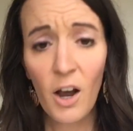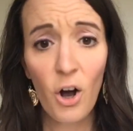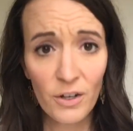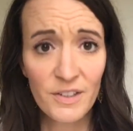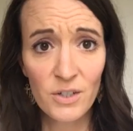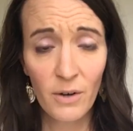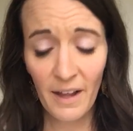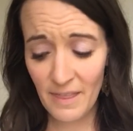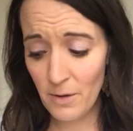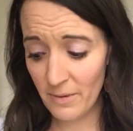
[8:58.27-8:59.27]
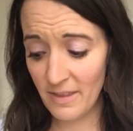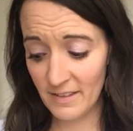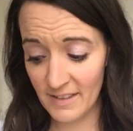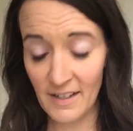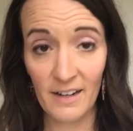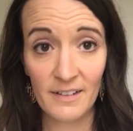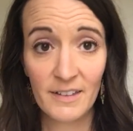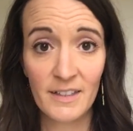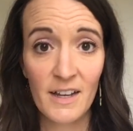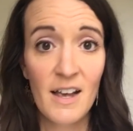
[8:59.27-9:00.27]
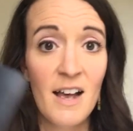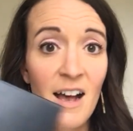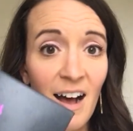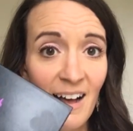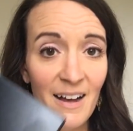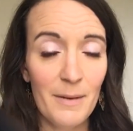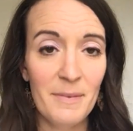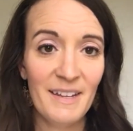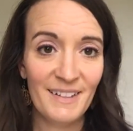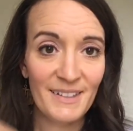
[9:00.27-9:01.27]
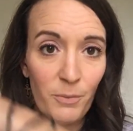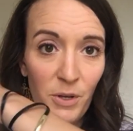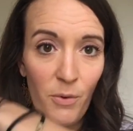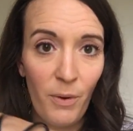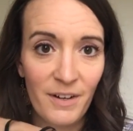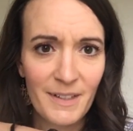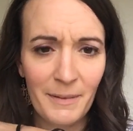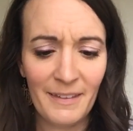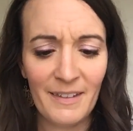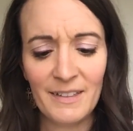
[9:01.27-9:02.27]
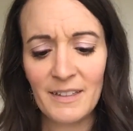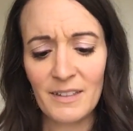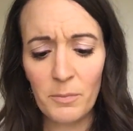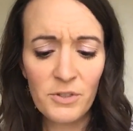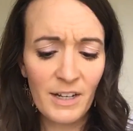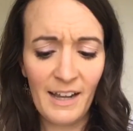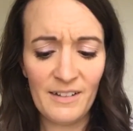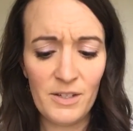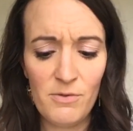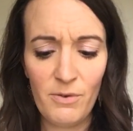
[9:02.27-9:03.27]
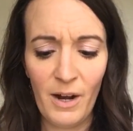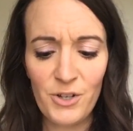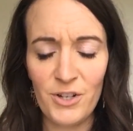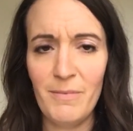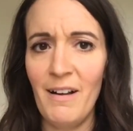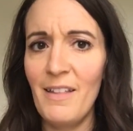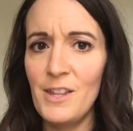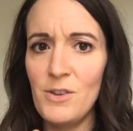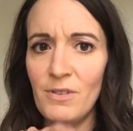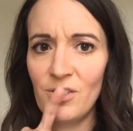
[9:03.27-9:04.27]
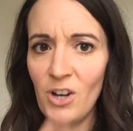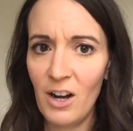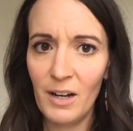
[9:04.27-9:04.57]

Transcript: Also, I think what this does is when you wear something like this, someone's going to ask you a question about it and you can talk